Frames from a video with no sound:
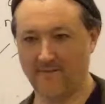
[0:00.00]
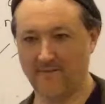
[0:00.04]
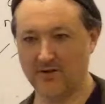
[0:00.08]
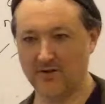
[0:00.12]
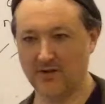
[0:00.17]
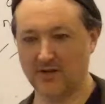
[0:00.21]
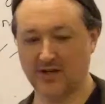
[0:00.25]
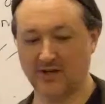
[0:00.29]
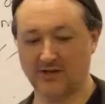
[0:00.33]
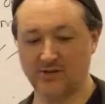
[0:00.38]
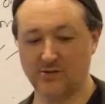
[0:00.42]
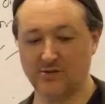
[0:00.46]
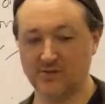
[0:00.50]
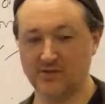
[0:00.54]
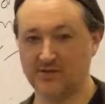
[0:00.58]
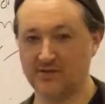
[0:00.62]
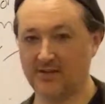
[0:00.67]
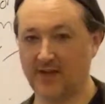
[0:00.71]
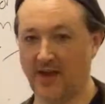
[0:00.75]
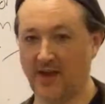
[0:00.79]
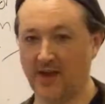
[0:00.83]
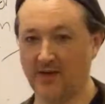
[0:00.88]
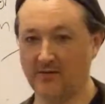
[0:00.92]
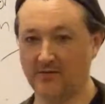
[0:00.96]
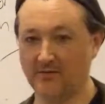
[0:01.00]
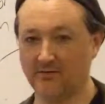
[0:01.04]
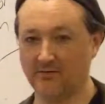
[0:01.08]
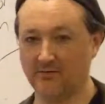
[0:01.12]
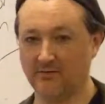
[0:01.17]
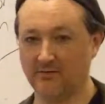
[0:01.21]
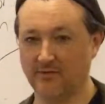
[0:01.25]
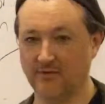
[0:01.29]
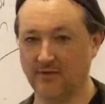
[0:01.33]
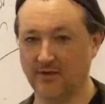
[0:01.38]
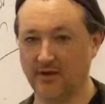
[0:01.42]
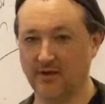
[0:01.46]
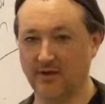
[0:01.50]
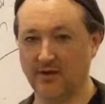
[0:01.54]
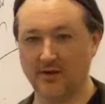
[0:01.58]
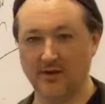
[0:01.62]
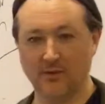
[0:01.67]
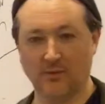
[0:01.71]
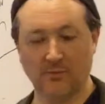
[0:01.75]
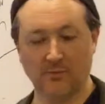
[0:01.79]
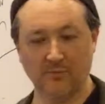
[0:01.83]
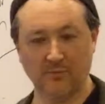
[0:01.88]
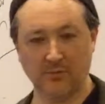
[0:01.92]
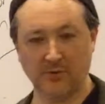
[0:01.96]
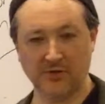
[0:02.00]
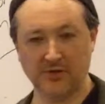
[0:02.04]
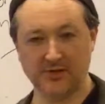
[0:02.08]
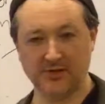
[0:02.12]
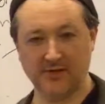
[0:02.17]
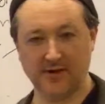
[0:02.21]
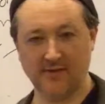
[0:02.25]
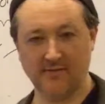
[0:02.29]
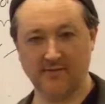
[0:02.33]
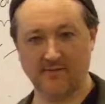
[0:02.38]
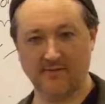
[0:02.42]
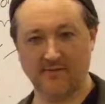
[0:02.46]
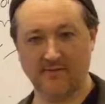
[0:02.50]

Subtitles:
Should I do the scale? What'd you say?